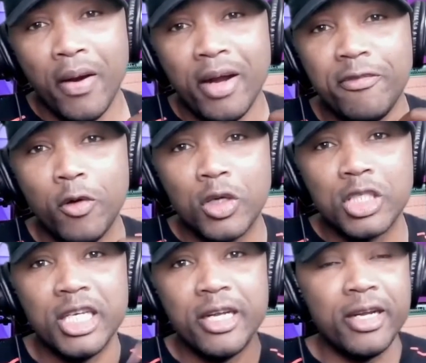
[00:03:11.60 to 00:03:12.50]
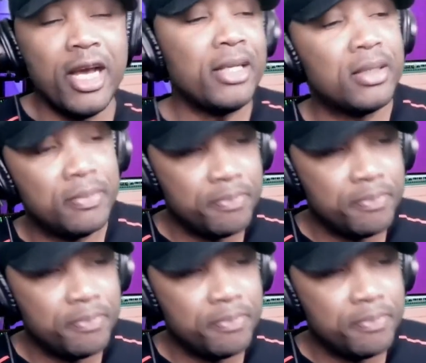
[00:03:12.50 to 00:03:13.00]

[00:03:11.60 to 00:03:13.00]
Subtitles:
All right, folks, you hear that?